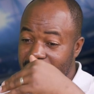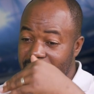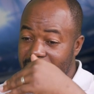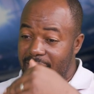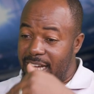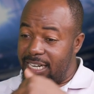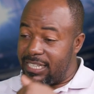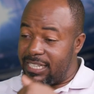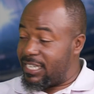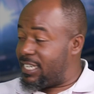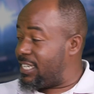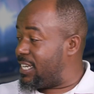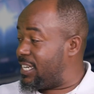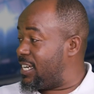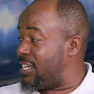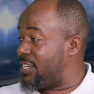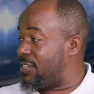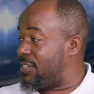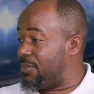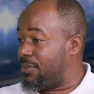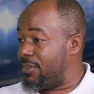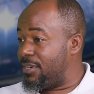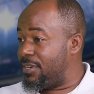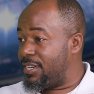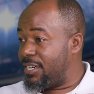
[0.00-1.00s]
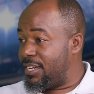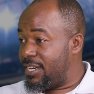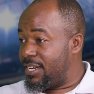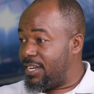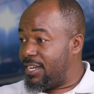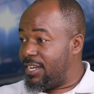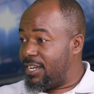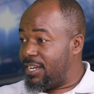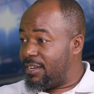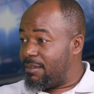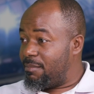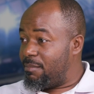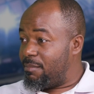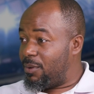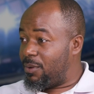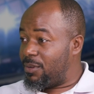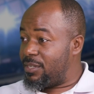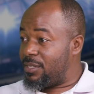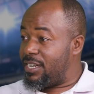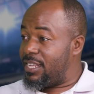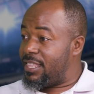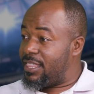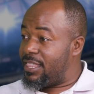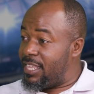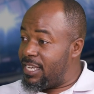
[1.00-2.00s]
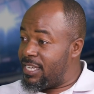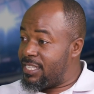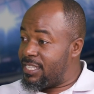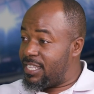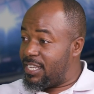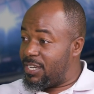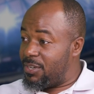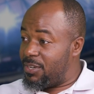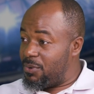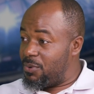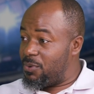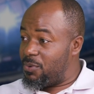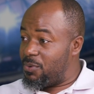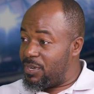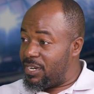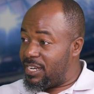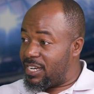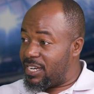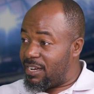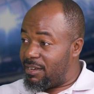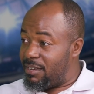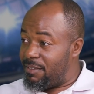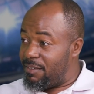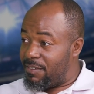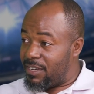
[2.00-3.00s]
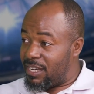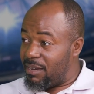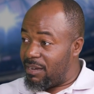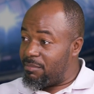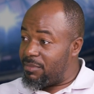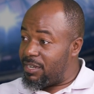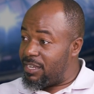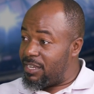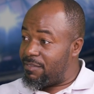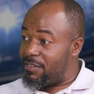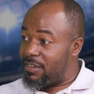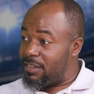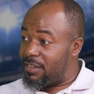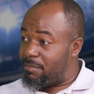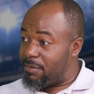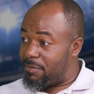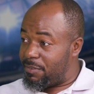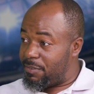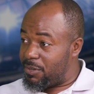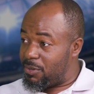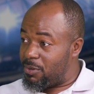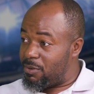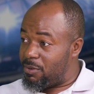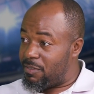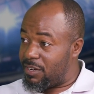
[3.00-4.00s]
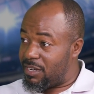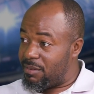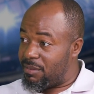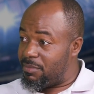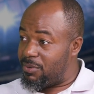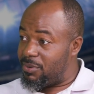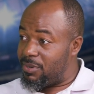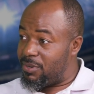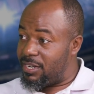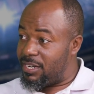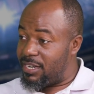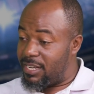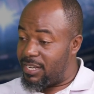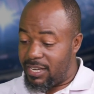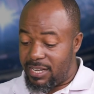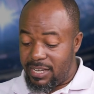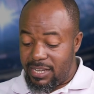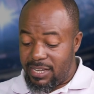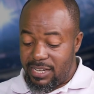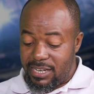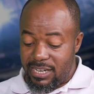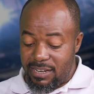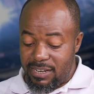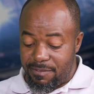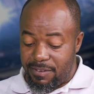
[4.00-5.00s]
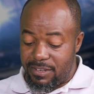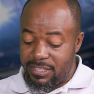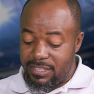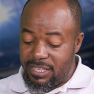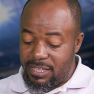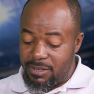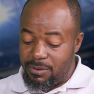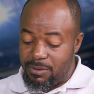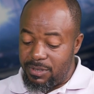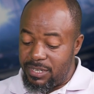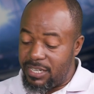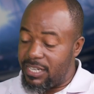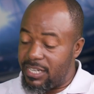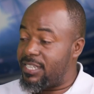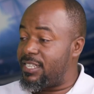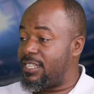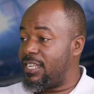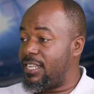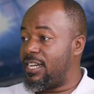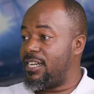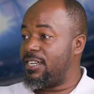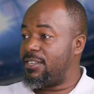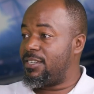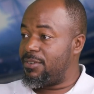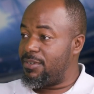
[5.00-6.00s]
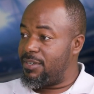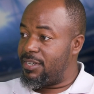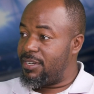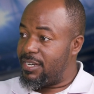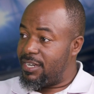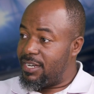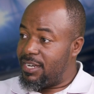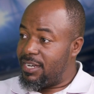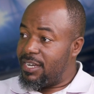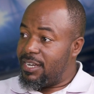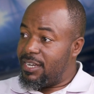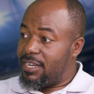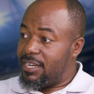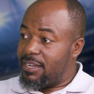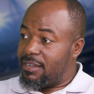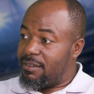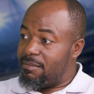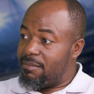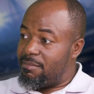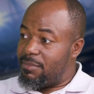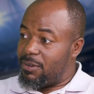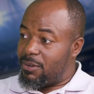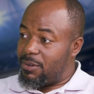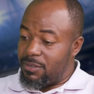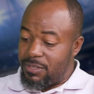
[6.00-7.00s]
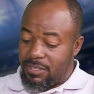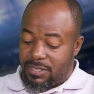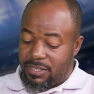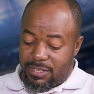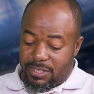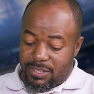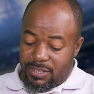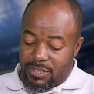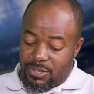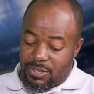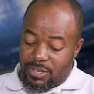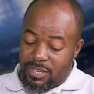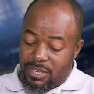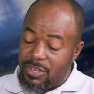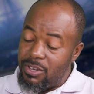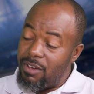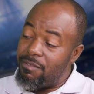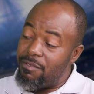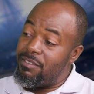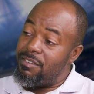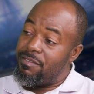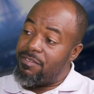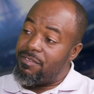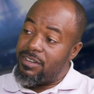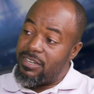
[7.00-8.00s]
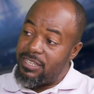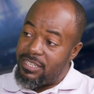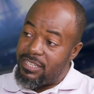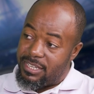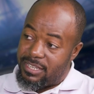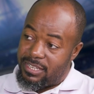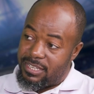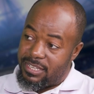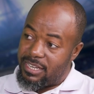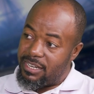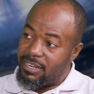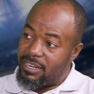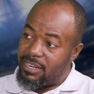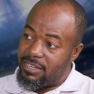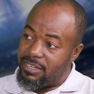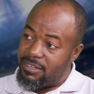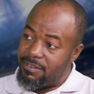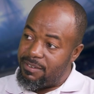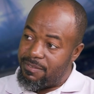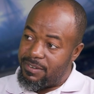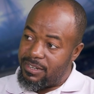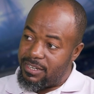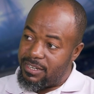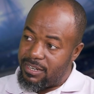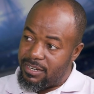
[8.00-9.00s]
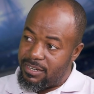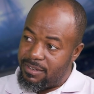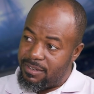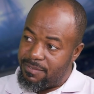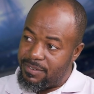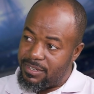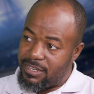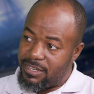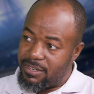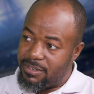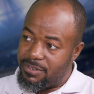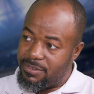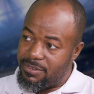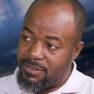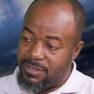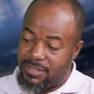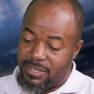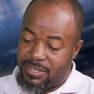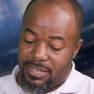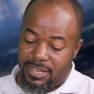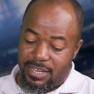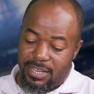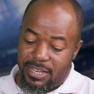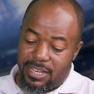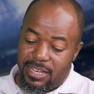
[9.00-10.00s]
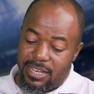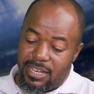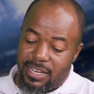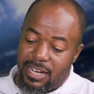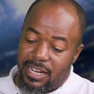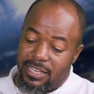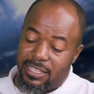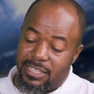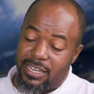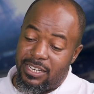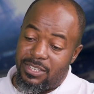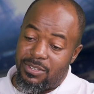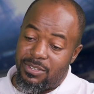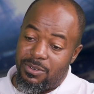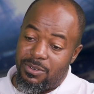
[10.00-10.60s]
at a certain altitude. Because the things they do when if a professional golfer came to Uganda, the first thing we'll check is the altitude. Yes. Because you have different distances at different altitudes. And then he's